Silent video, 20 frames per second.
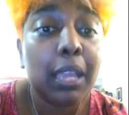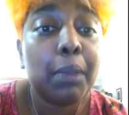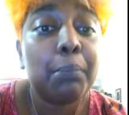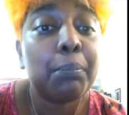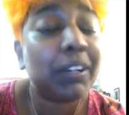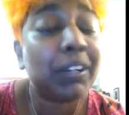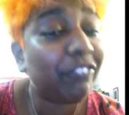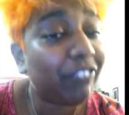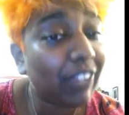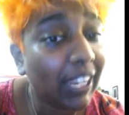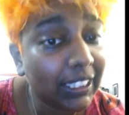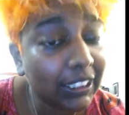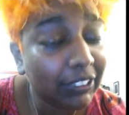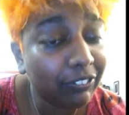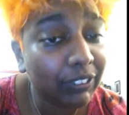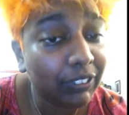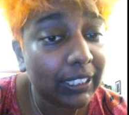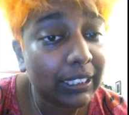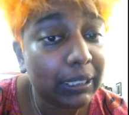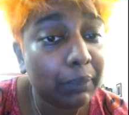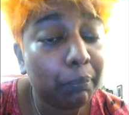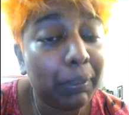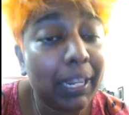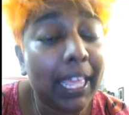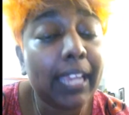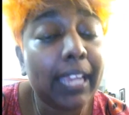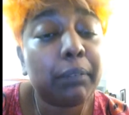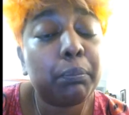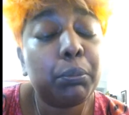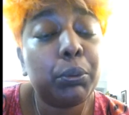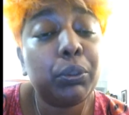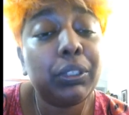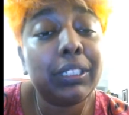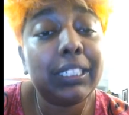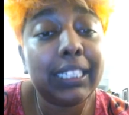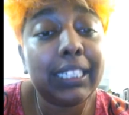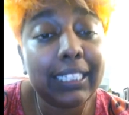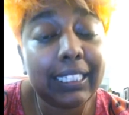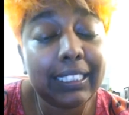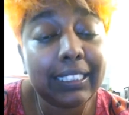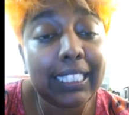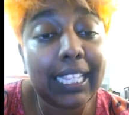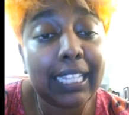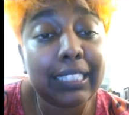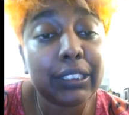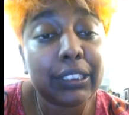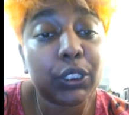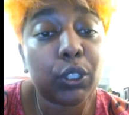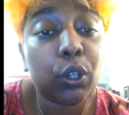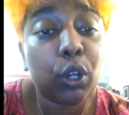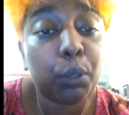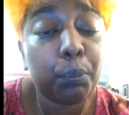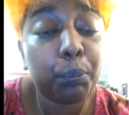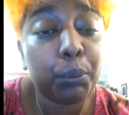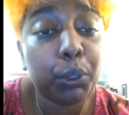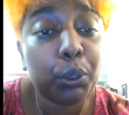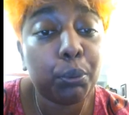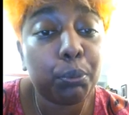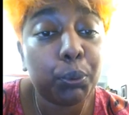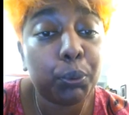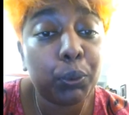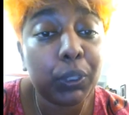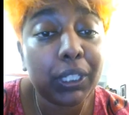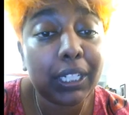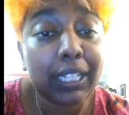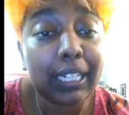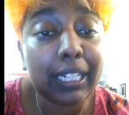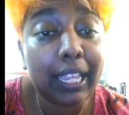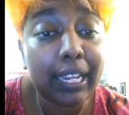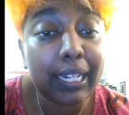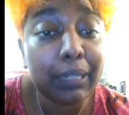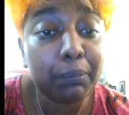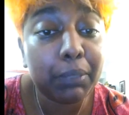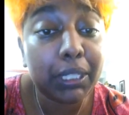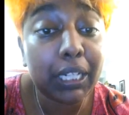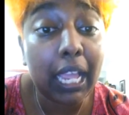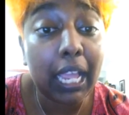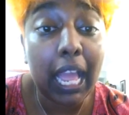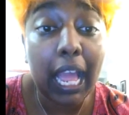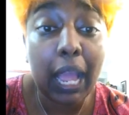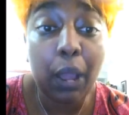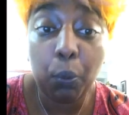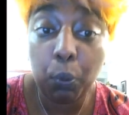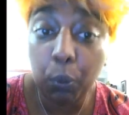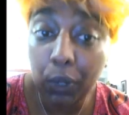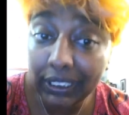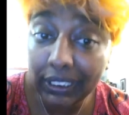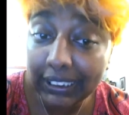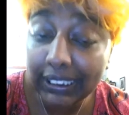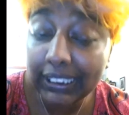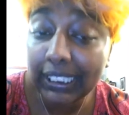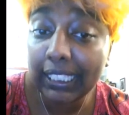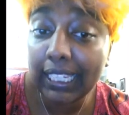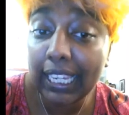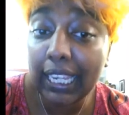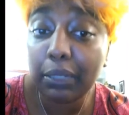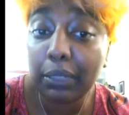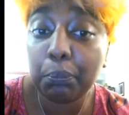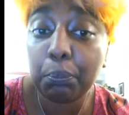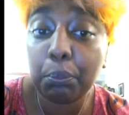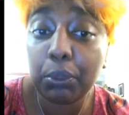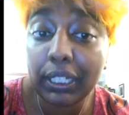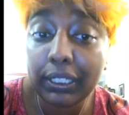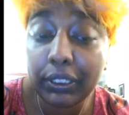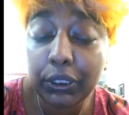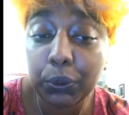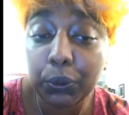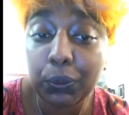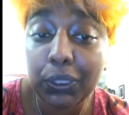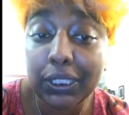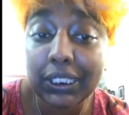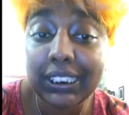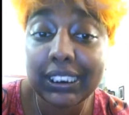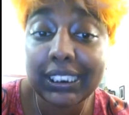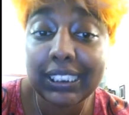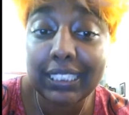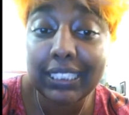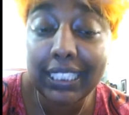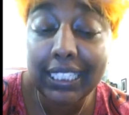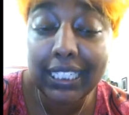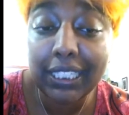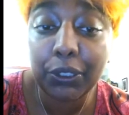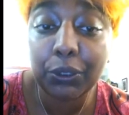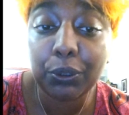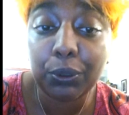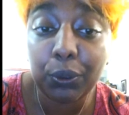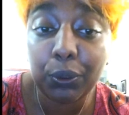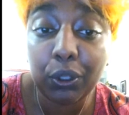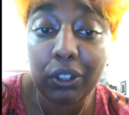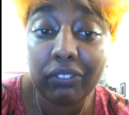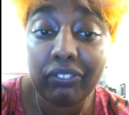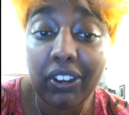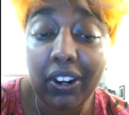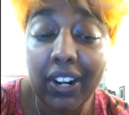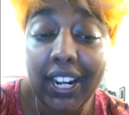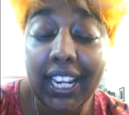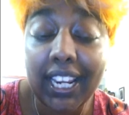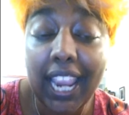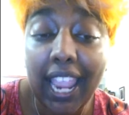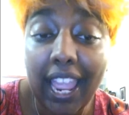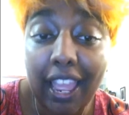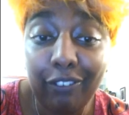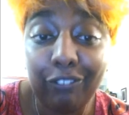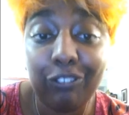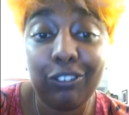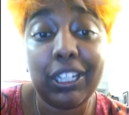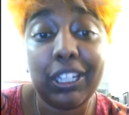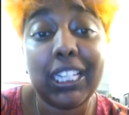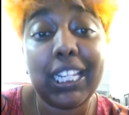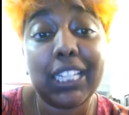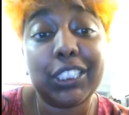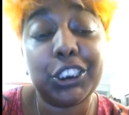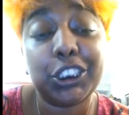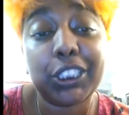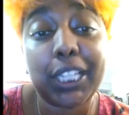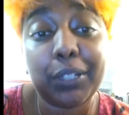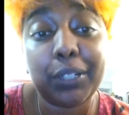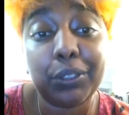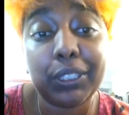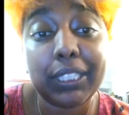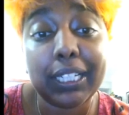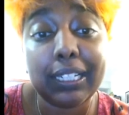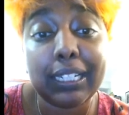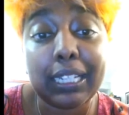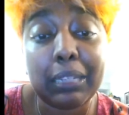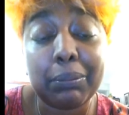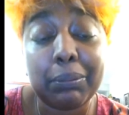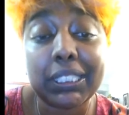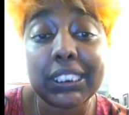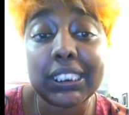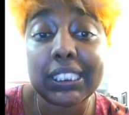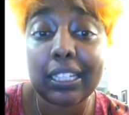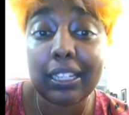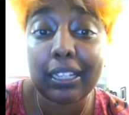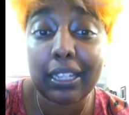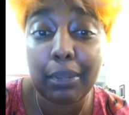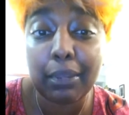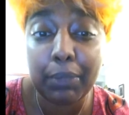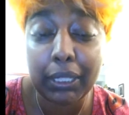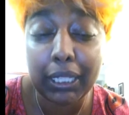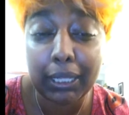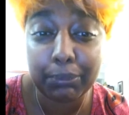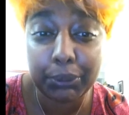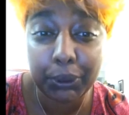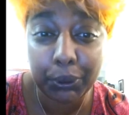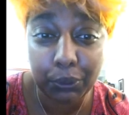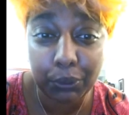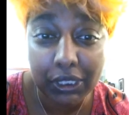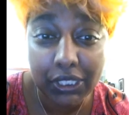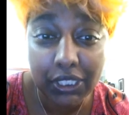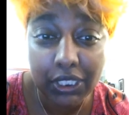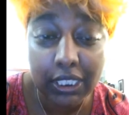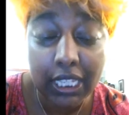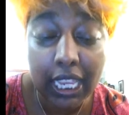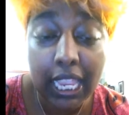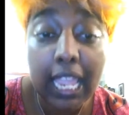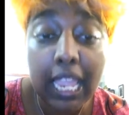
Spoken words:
But effectively, the Black Moon Lilith and Scorpio moon alignment once again bring to us the need to look very carefully at shadow dynamics that are coming up to us.